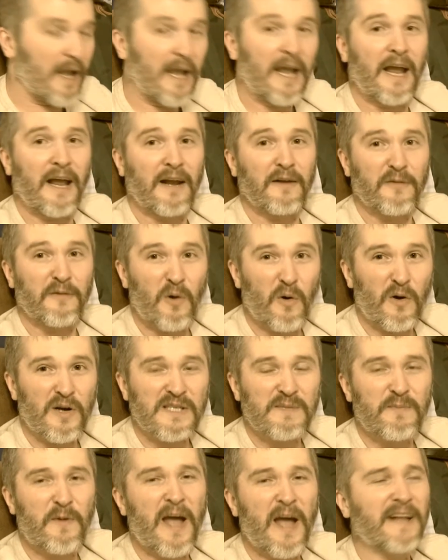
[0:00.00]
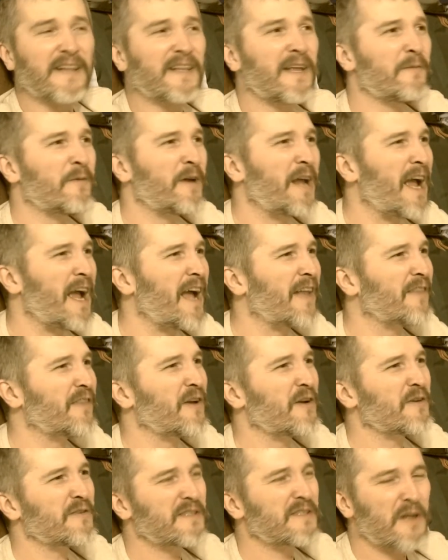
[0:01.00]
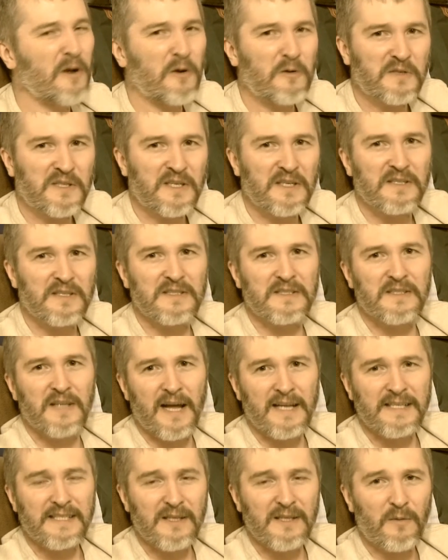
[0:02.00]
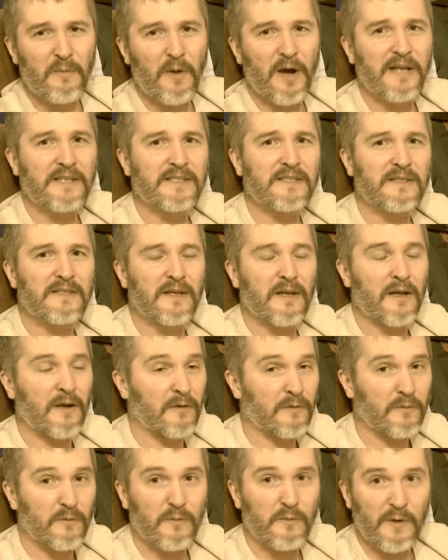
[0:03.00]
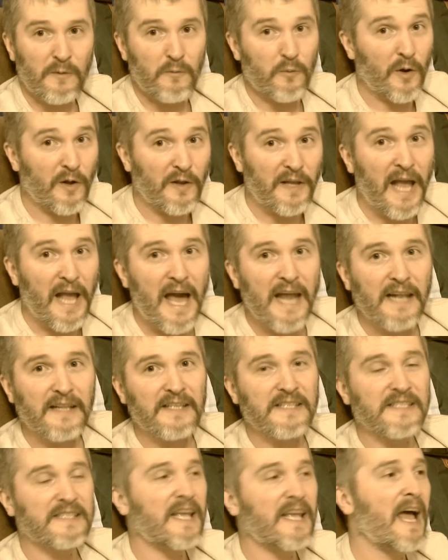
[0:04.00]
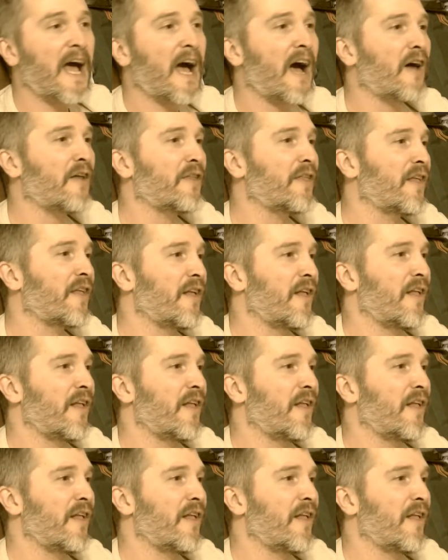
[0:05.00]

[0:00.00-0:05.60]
And of course, back then we had those notions. Not so much, you know, we really had it in the South.